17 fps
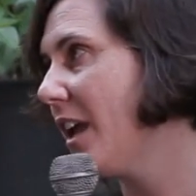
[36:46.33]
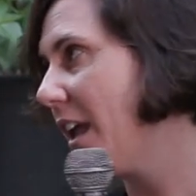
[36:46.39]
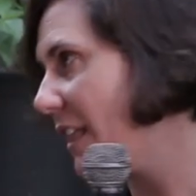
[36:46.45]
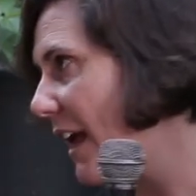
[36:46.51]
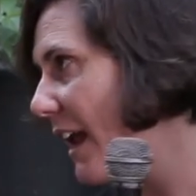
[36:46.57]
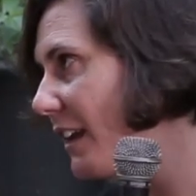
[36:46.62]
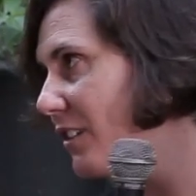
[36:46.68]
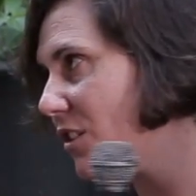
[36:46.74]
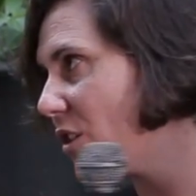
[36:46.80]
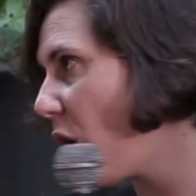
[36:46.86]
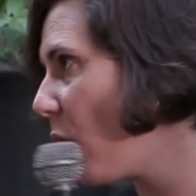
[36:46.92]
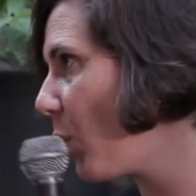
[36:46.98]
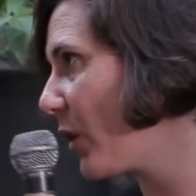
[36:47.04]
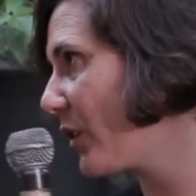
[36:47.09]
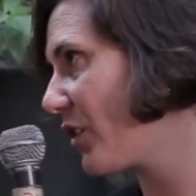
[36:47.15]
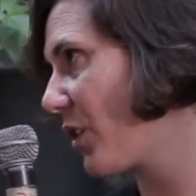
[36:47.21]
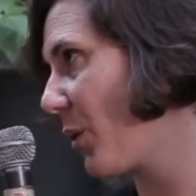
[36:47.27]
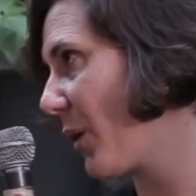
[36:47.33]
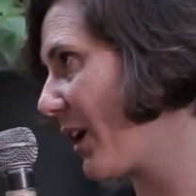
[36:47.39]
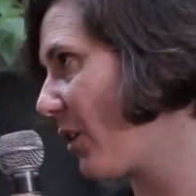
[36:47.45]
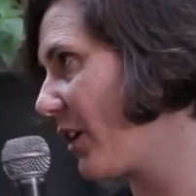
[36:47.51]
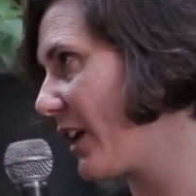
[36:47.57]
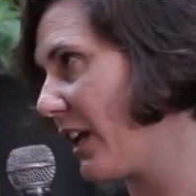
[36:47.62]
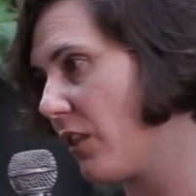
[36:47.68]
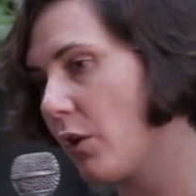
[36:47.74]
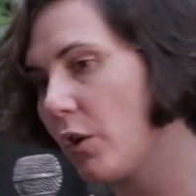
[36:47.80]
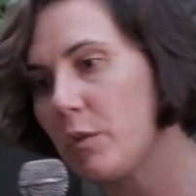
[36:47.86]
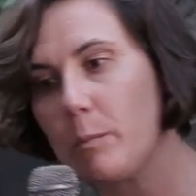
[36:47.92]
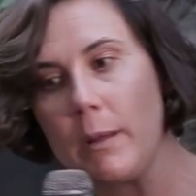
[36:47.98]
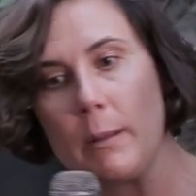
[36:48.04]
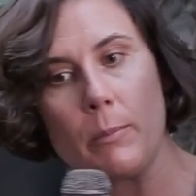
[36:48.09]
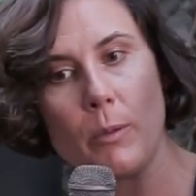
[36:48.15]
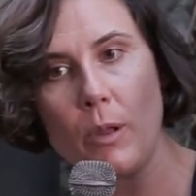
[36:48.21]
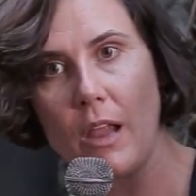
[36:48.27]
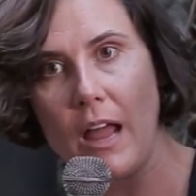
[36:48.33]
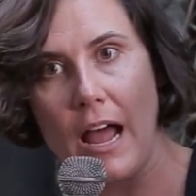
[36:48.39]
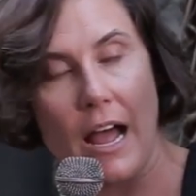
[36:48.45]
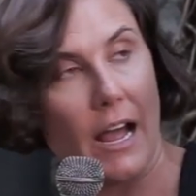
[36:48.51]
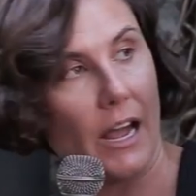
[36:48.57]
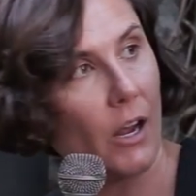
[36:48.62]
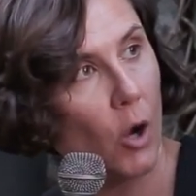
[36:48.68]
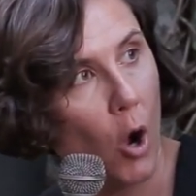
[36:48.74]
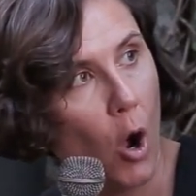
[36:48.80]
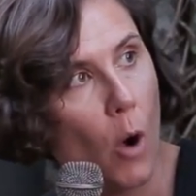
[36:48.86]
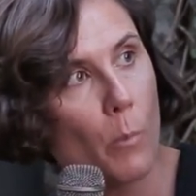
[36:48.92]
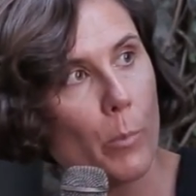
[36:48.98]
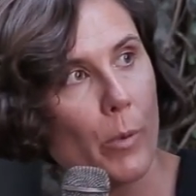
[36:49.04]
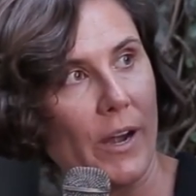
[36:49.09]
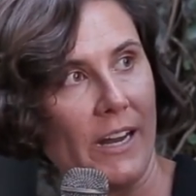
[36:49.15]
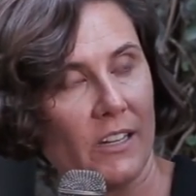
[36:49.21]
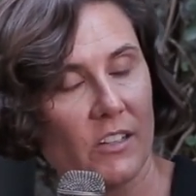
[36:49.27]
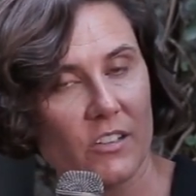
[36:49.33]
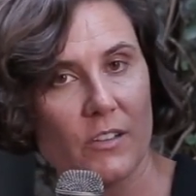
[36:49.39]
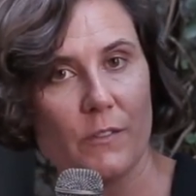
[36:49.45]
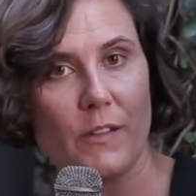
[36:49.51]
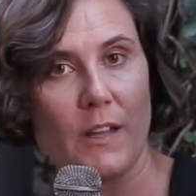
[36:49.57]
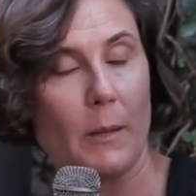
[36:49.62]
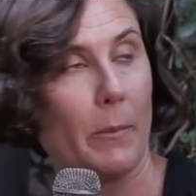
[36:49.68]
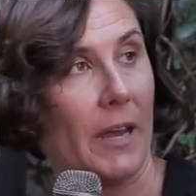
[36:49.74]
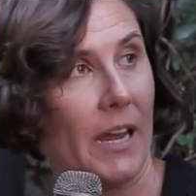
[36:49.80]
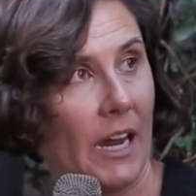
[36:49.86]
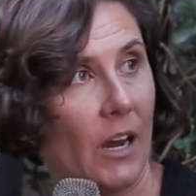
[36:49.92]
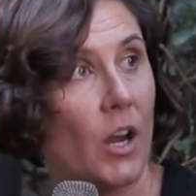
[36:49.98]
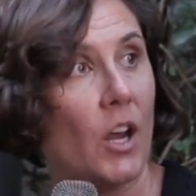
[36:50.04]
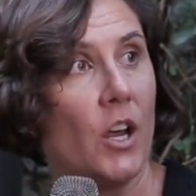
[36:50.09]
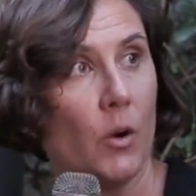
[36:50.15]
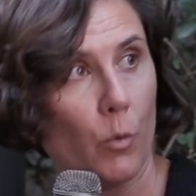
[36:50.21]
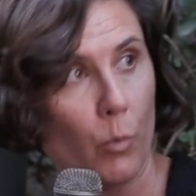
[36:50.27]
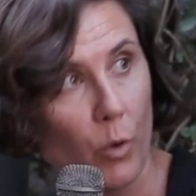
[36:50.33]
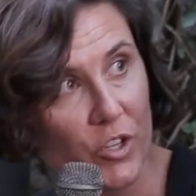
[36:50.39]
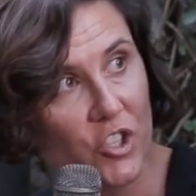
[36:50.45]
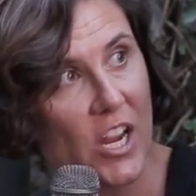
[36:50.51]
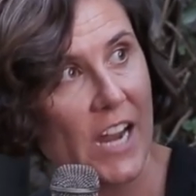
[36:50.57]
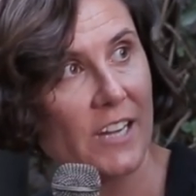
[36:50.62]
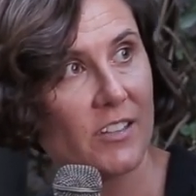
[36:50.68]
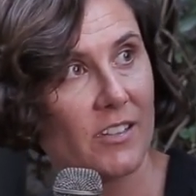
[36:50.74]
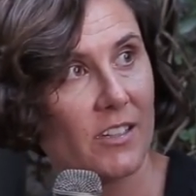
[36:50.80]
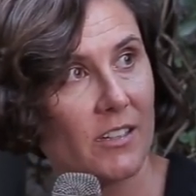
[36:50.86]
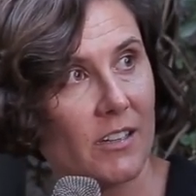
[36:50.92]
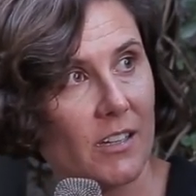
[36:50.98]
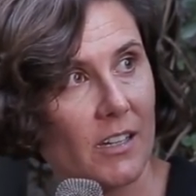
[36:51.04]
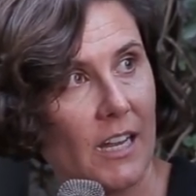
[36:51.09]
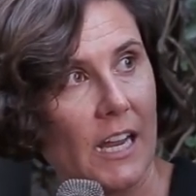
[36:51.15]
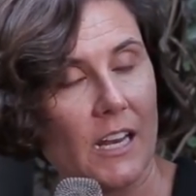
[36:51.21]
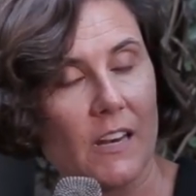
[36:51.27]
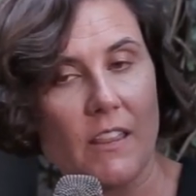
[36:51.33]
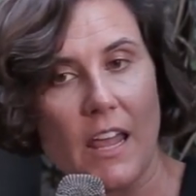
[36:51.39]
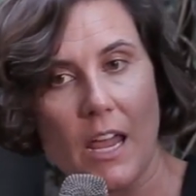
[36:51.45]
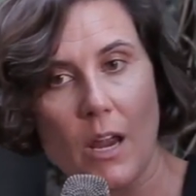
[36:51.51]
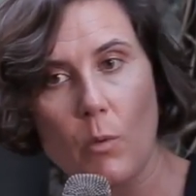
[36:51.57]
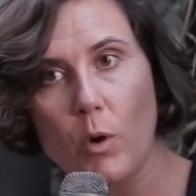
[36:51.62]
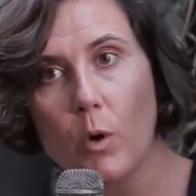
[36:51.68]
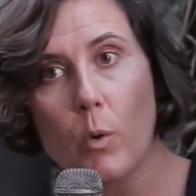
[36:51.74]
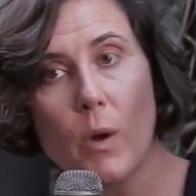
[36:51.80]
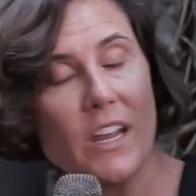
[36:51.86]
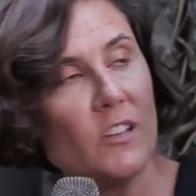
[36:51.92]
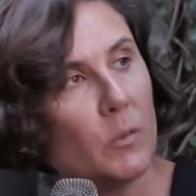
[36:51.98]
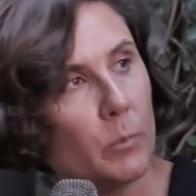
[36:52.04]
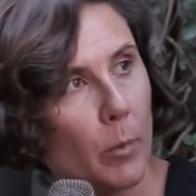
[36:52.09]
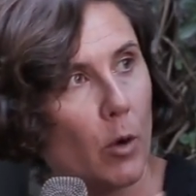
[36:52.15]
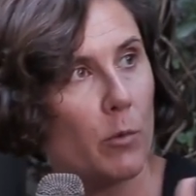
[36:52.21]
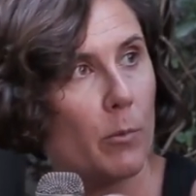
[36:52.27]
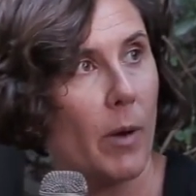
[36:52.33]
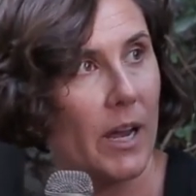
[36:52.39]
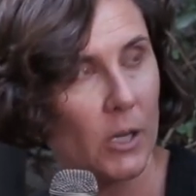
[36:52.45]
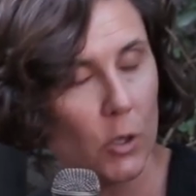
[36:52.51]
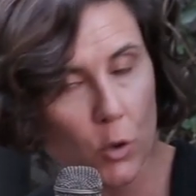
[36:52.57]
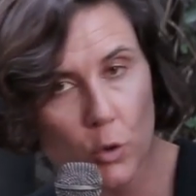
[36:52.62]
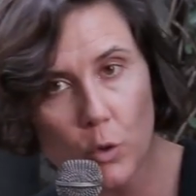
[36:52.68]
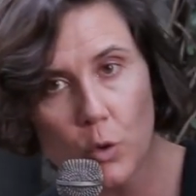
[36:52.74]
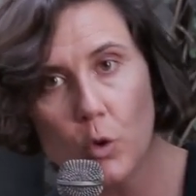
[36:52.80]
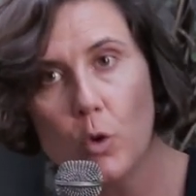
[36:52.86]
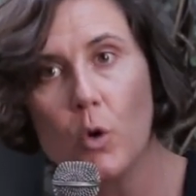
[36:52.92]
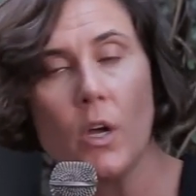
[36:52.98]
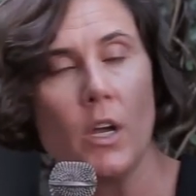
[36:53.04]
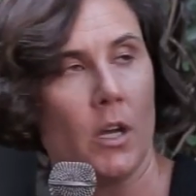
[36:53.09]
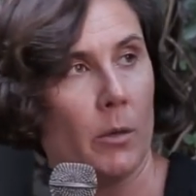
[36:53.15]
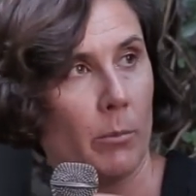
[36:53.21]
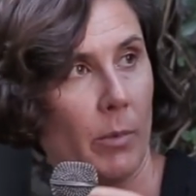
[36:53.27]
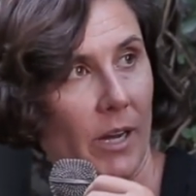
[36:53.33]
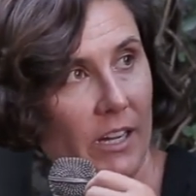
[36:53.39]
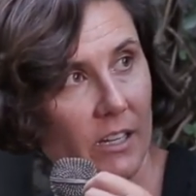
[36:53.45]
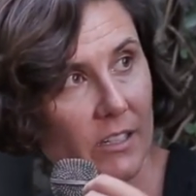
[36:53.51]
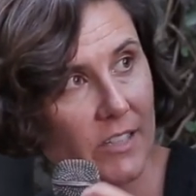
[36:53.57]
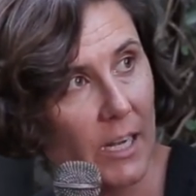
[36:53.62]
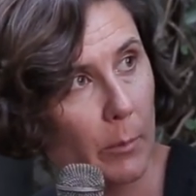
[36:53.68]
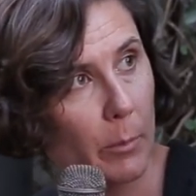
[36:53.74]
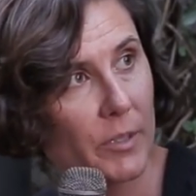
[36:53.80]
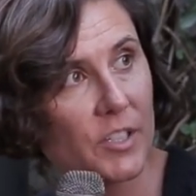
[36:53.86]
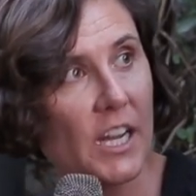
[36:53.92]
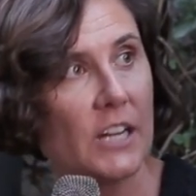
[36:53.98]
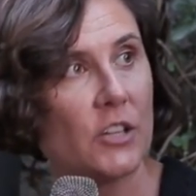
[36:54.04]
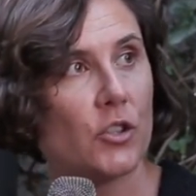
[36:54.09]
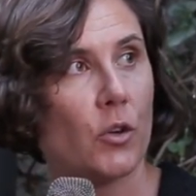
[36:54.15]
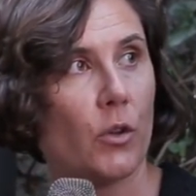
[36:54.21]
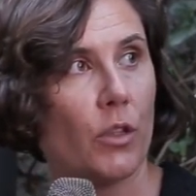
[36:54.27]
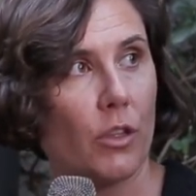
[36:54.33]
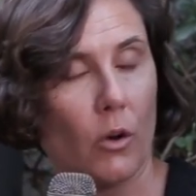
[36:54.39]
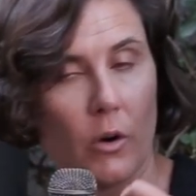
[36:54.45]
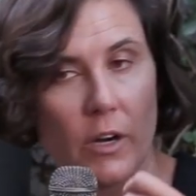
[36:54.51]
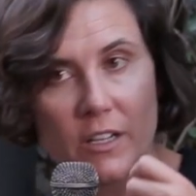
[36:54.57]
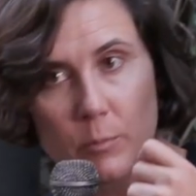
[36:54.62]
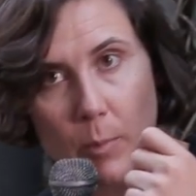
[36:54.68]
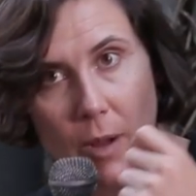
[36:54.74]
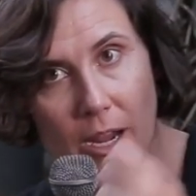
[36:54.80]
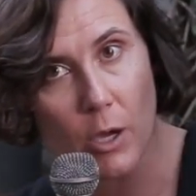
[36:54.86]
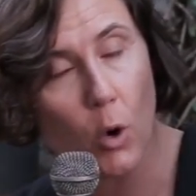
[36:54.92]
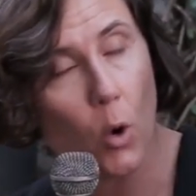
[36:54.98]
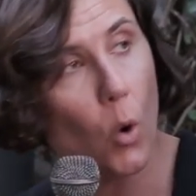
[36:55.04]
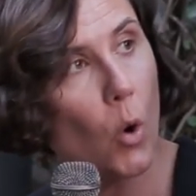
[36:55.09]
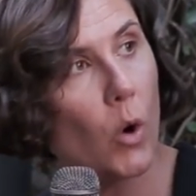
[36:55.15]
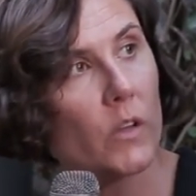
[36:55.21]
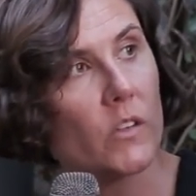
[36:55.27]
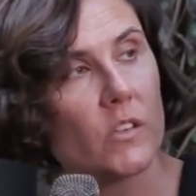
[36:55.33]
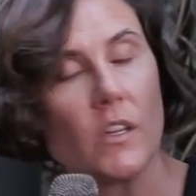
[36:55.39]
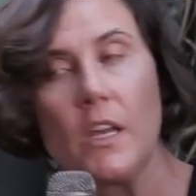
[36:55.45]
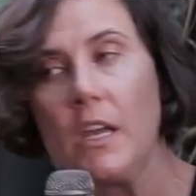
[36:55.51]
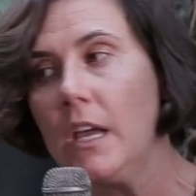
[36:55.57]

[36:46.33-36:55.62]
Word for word: That is not what's going on here. Those people are comprehensively being rejected in their requests, both by Google, by data protection authorities, by courts.